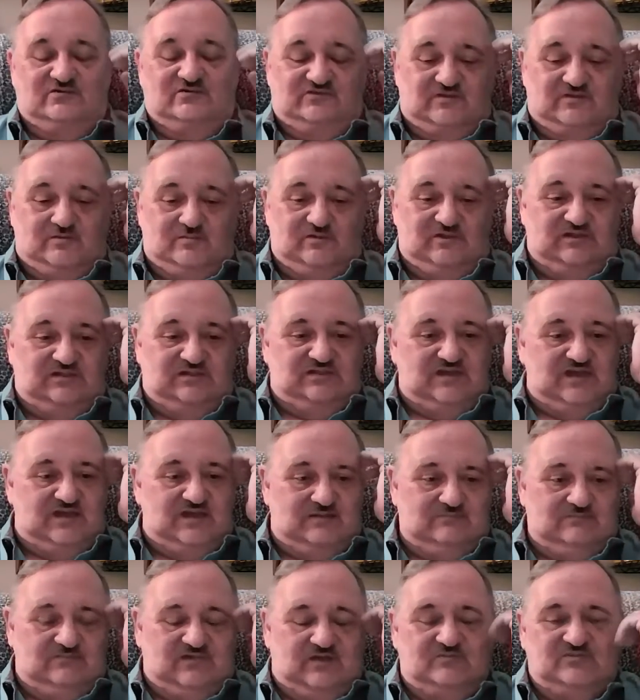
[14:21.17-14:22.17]
something like
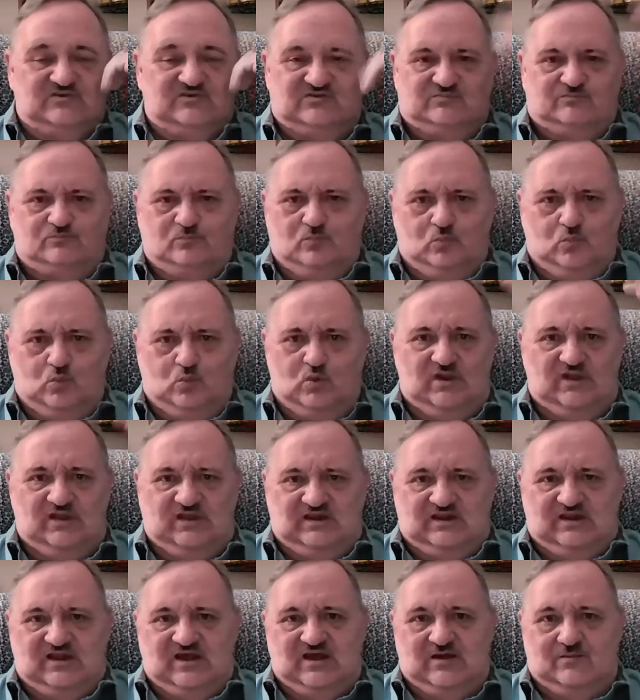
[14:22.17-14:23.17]
that. I'm just
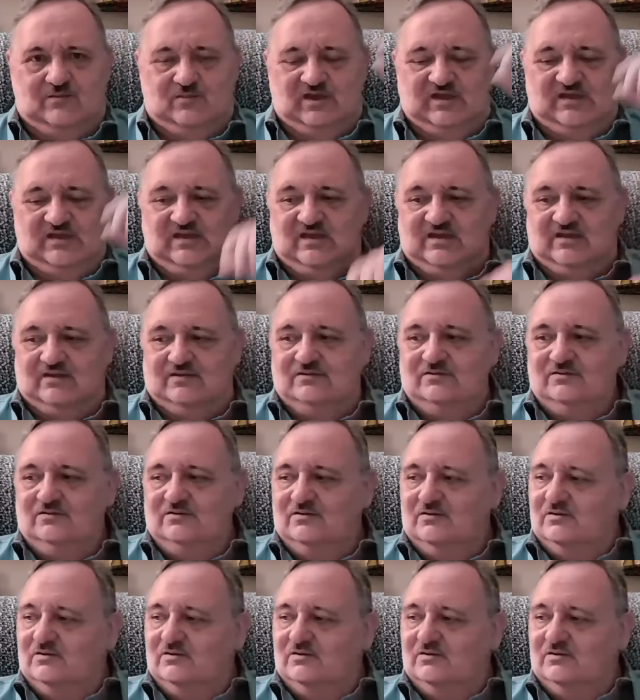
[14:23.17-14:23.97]
winging it out of my head.